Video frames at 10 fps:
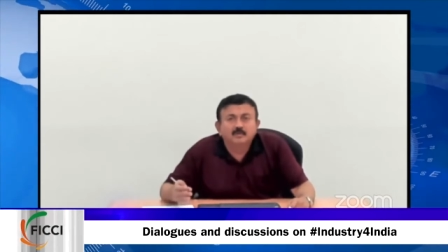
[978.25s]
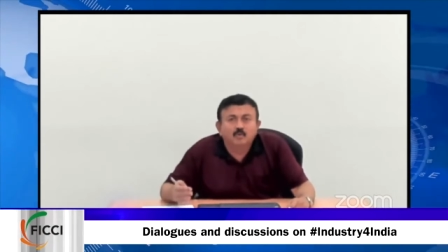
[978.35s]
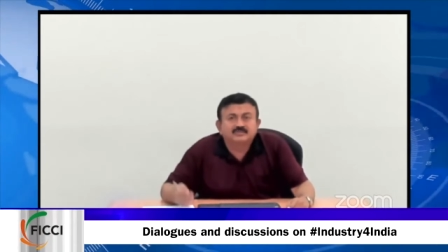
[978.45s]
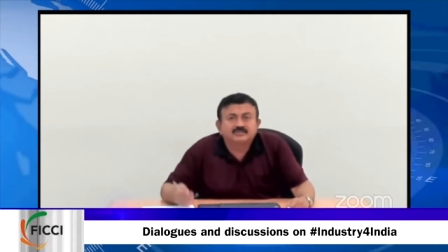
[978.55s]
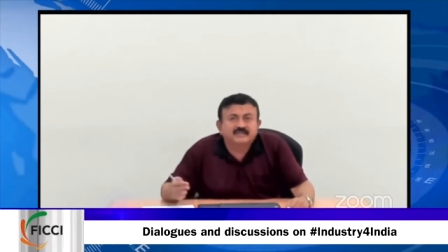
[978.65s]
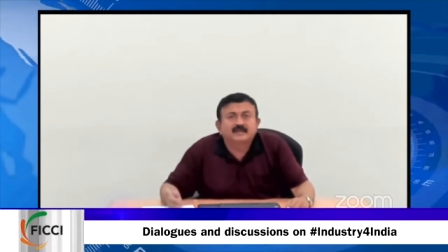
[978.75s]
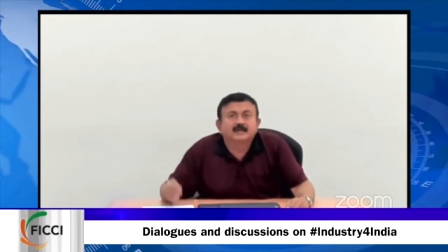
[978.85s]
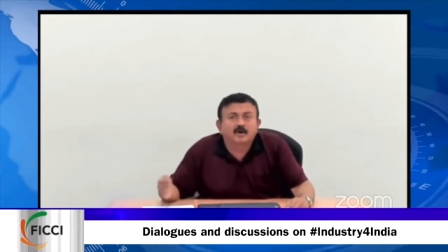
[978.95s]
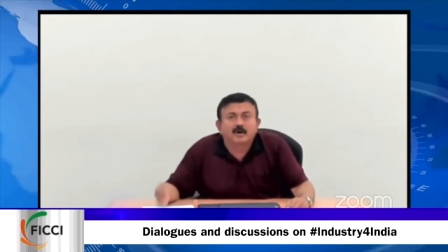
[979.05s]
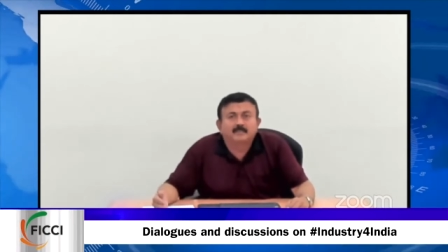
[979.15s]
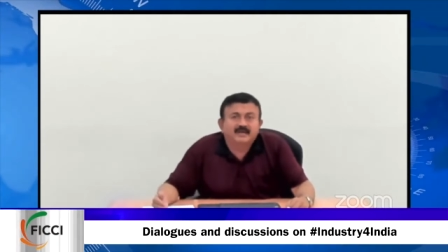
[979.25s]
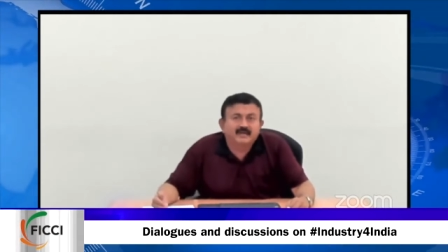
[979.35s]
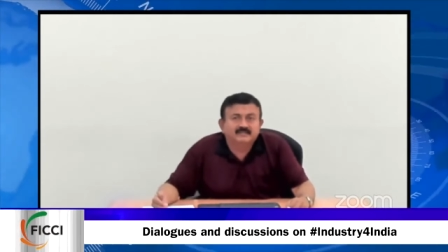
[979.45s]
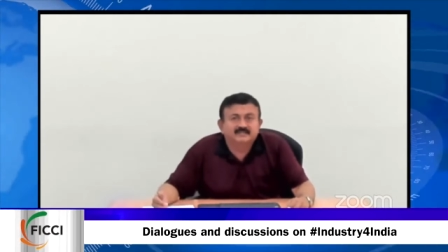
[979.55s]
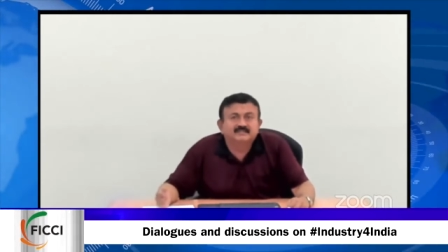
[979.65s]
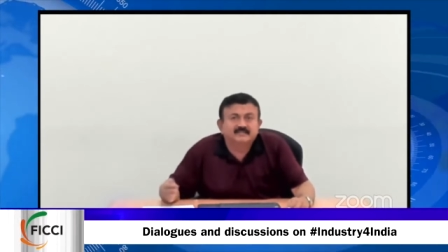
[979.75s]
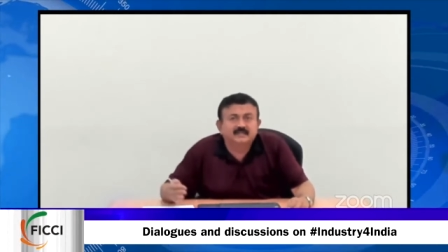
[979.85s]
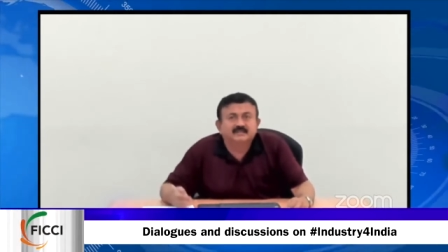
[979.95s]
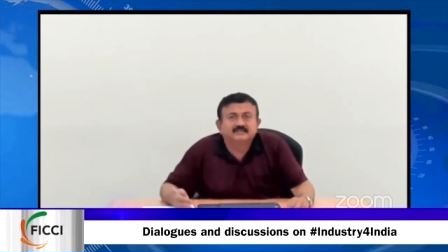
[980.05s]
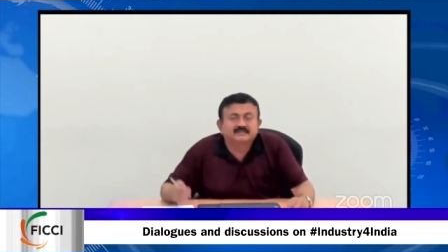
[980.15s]
no single government
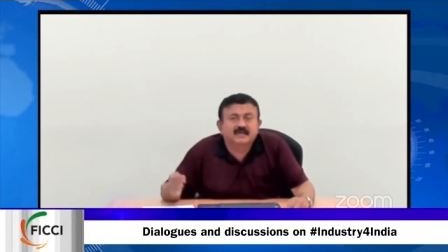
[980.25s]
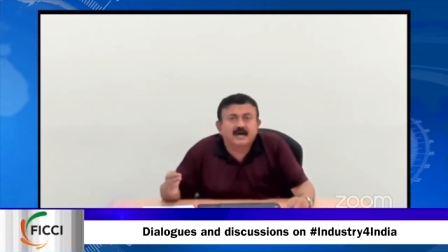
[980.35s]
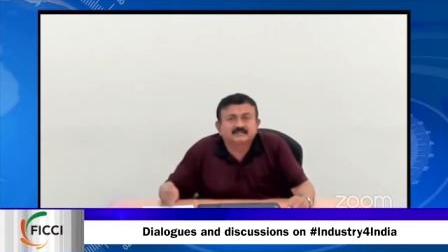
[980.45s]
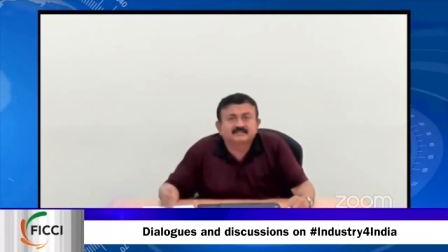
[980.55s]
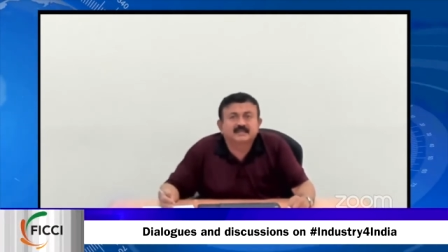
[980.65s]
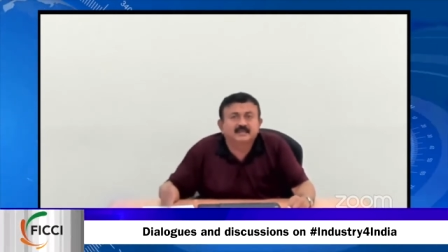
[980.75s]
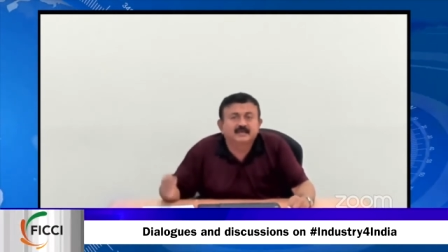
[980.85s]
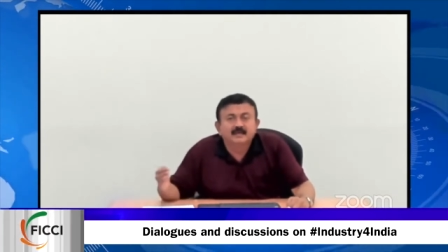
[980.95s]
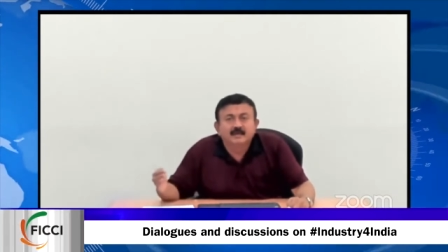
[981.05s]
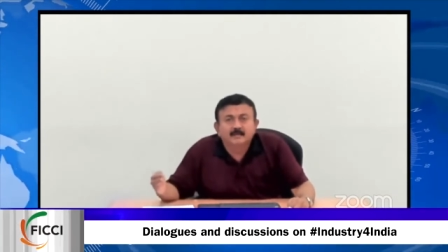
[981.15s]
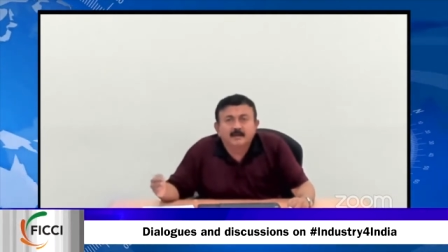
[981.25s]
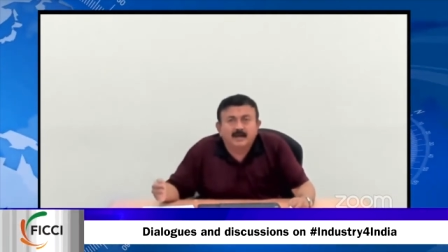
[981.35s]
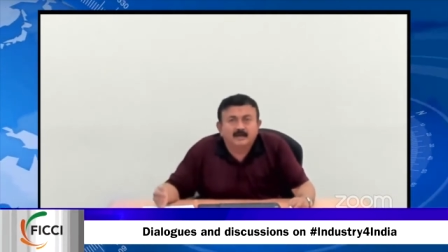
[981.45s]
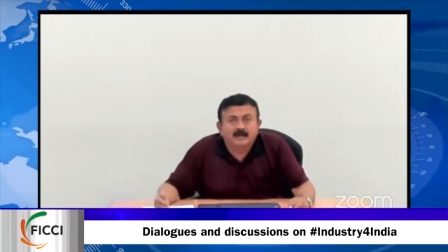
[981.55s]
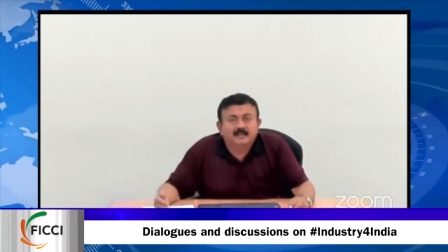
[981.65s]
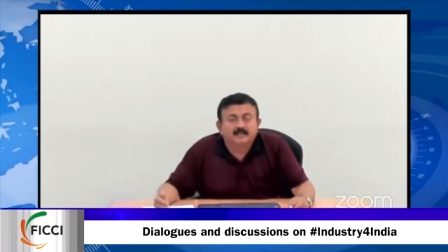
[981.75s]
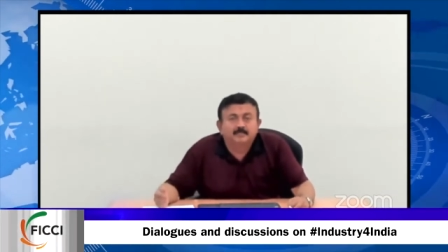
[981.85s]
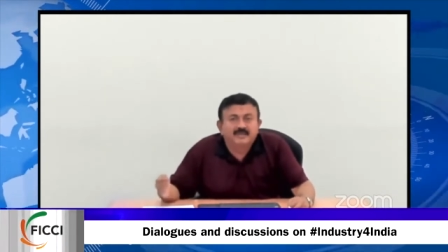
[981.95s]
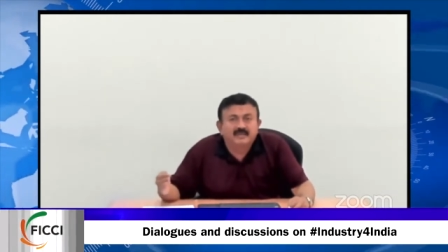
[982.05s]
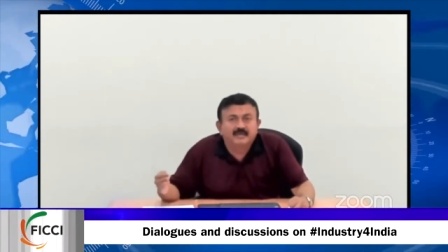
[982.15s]
agency is asking uh, neither
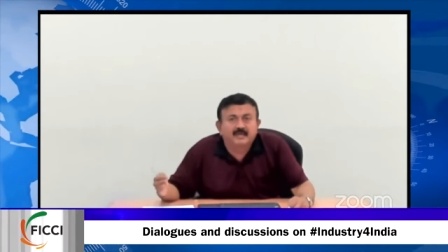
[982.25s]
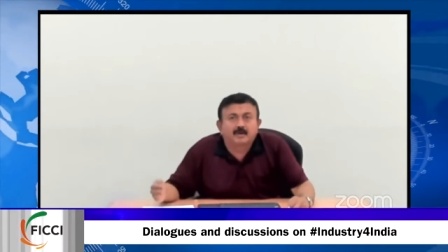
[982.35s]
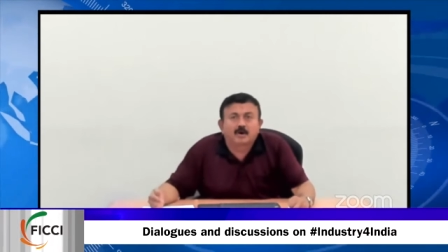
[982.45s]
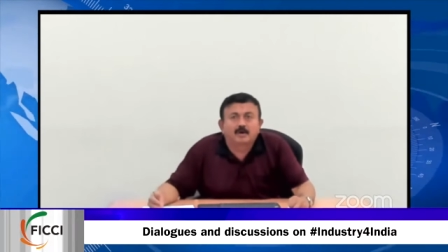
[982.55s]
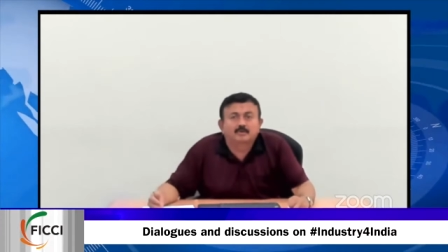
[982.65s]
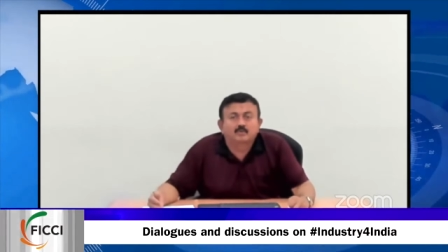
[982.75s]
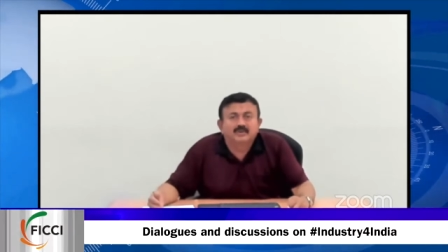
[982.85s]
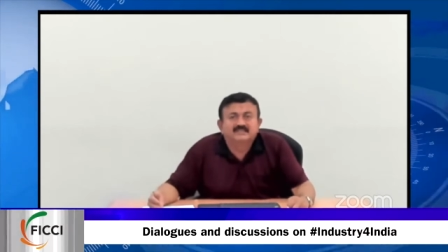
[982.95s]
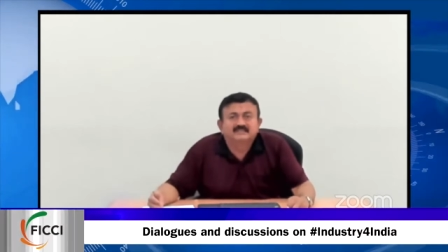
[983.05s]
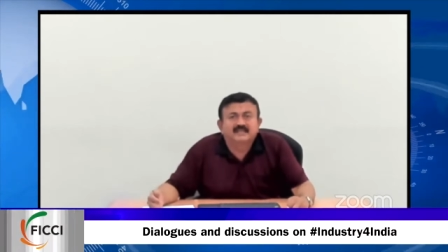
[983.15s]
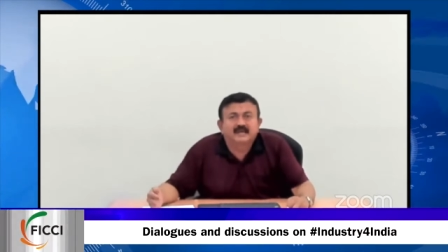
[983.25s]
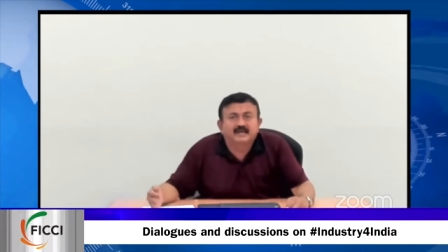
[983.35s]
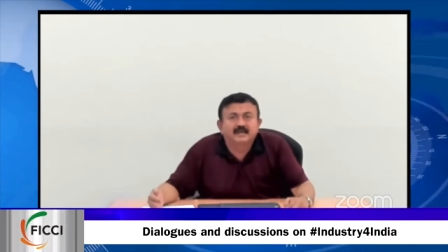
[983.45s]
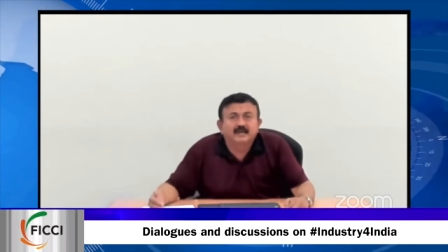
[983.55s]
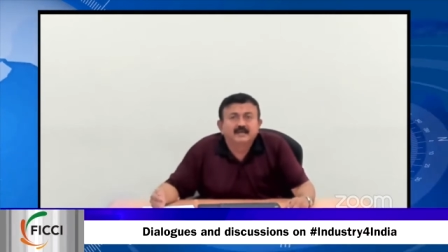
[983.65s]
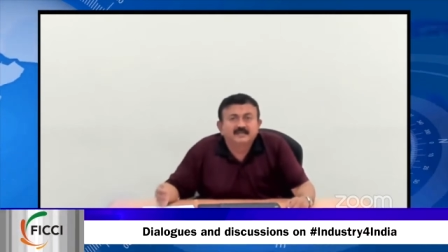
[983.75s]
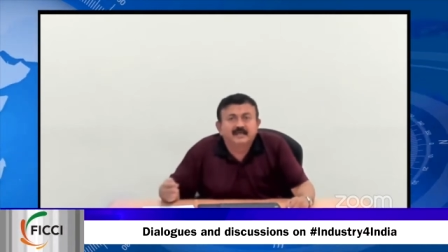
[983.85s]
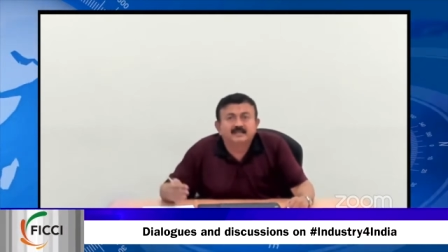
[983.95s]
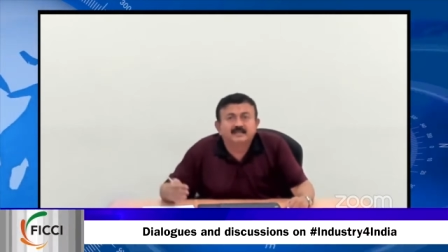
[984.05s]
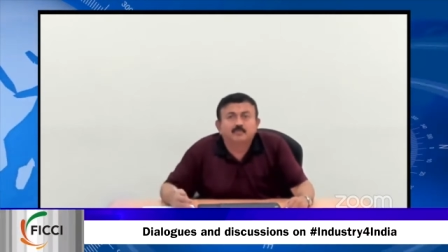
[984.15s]
BEL or to ECIL
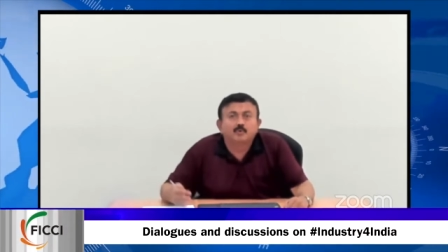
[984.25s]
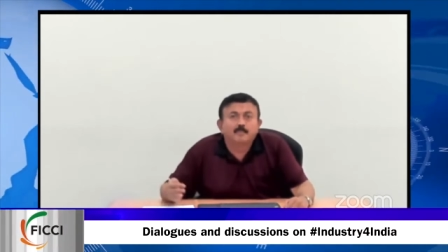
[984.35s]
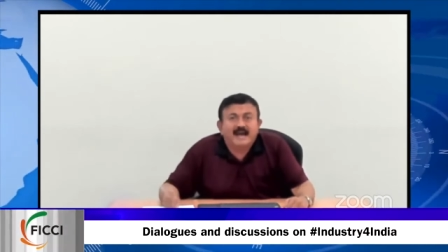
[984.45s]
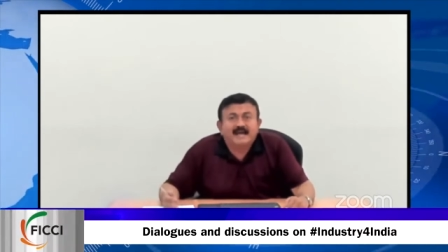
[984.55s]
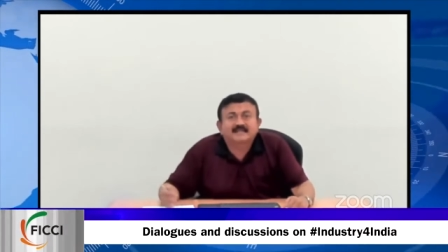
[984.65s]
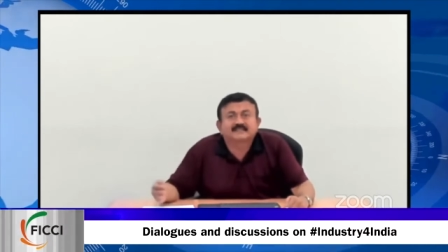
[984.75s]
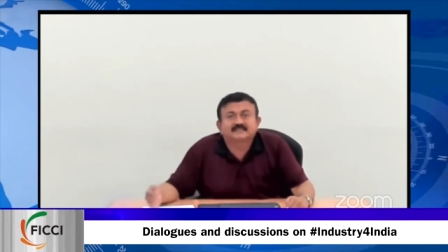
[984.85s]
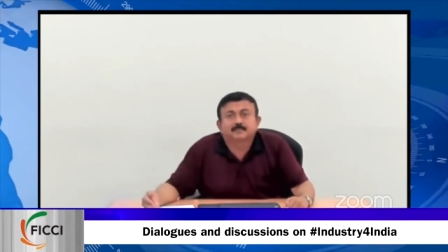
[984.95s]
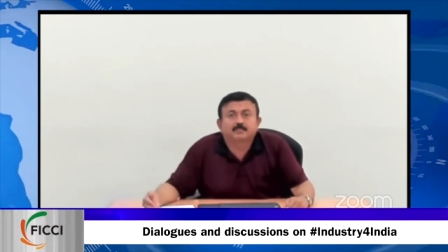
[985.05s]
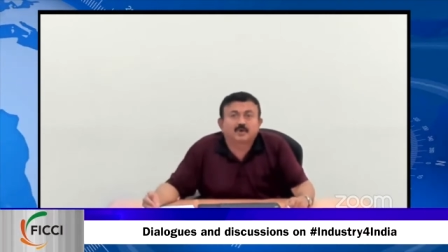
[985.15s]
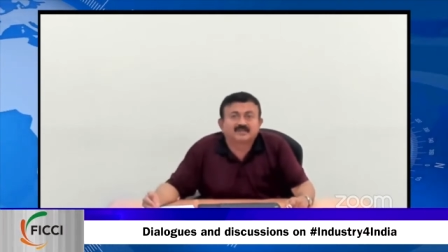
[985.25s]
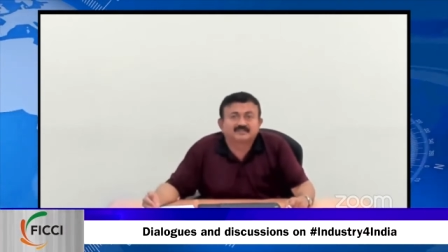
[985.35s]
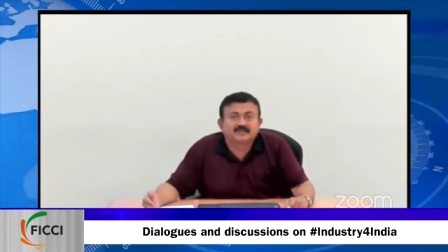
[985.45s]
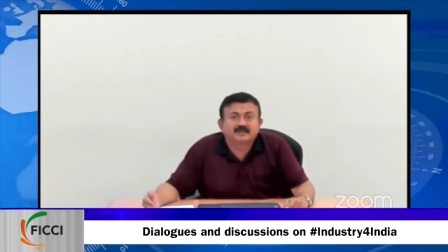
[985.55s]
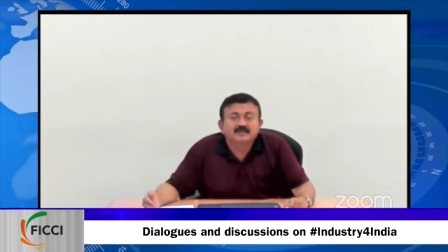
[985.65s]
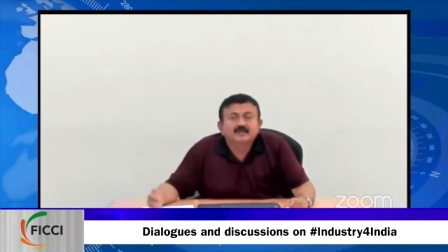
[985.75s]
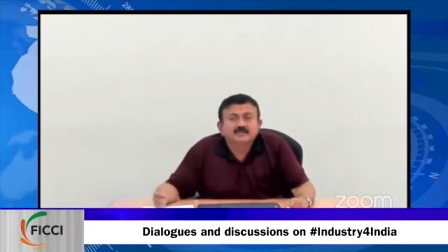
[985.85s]
that they would back such a production.